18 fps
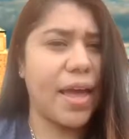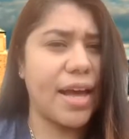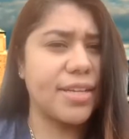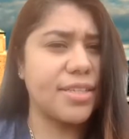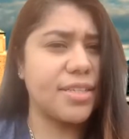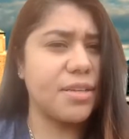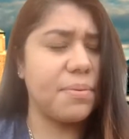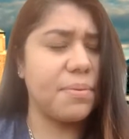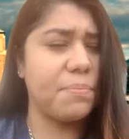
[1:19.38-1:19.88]
at
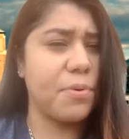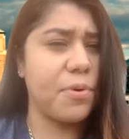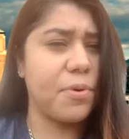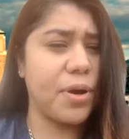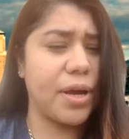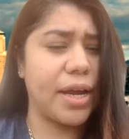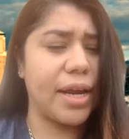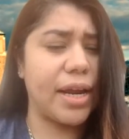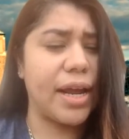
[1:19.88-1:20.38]
some
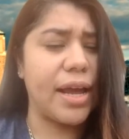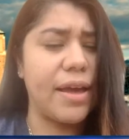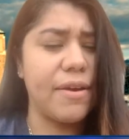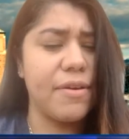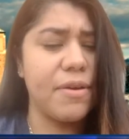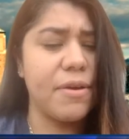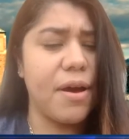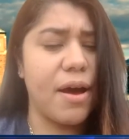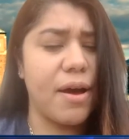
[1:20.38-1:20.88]
point,
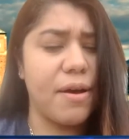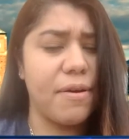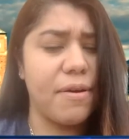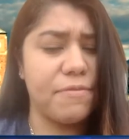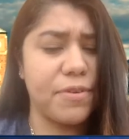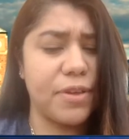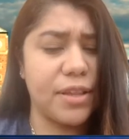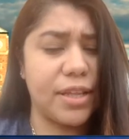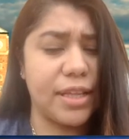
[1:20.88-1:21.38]

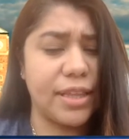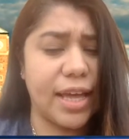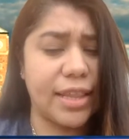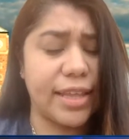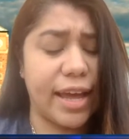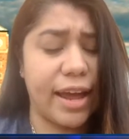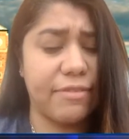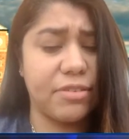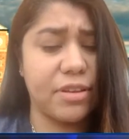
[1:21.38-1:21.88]
feeling that they
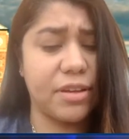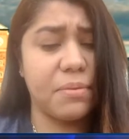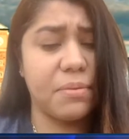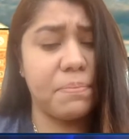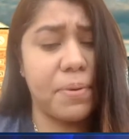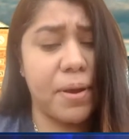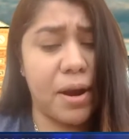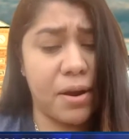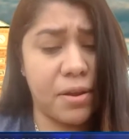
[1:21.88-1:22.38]
have to
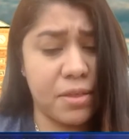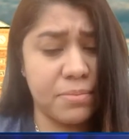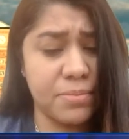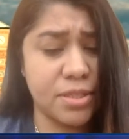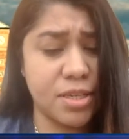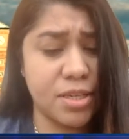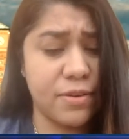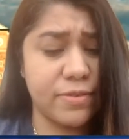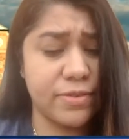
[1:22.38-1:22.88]
compare
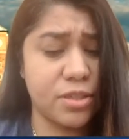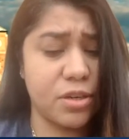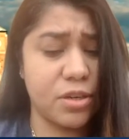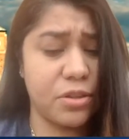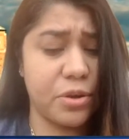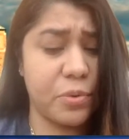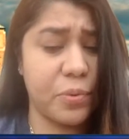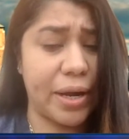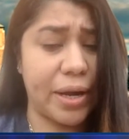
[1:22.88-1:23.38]
themselves to
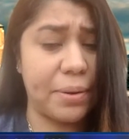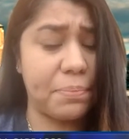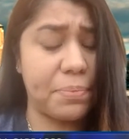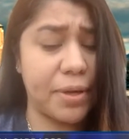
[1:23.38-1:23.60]
their white